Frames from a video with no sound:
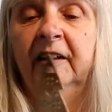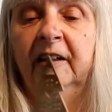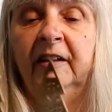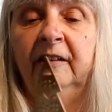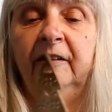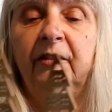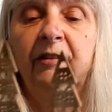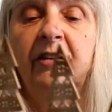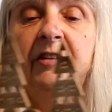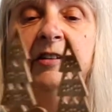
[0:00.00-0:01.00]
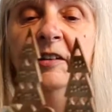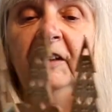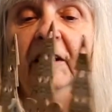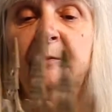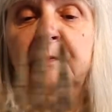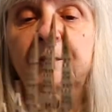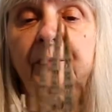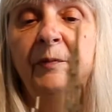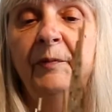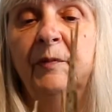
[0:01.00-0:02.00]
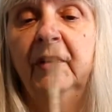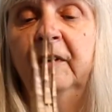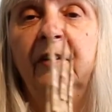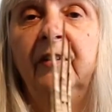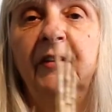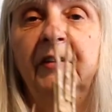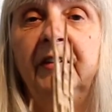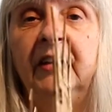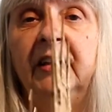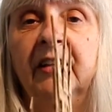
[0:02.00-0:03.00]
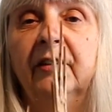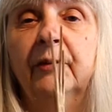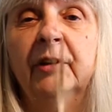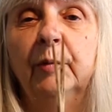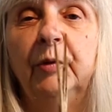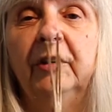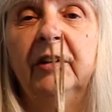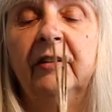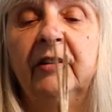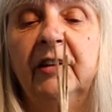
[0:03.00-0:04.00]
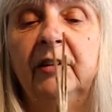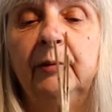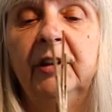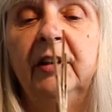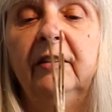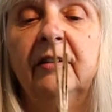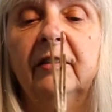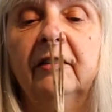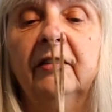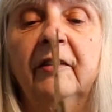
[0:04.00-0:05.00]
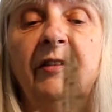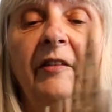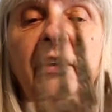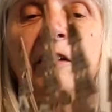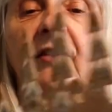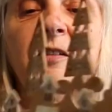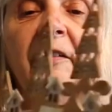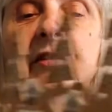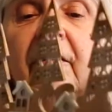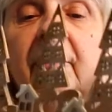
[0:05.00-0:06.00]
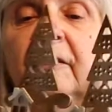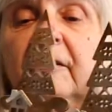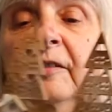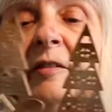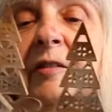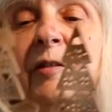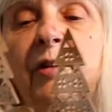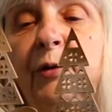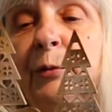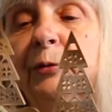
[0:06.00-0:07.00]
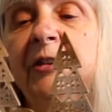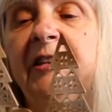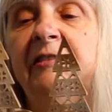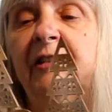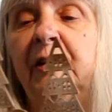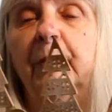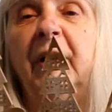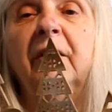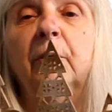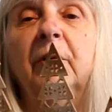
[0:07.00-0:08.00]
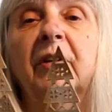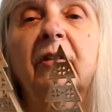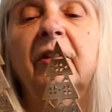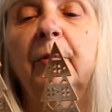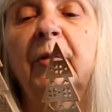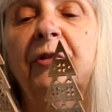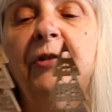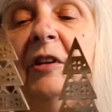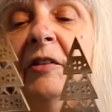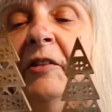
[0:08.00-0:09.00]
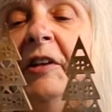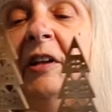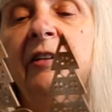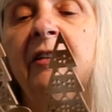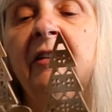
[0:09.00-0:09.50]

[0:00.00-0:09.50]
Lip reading: And you can see the layers when I put it sideways. There's a tall layer at the back with the Christmas trees on it.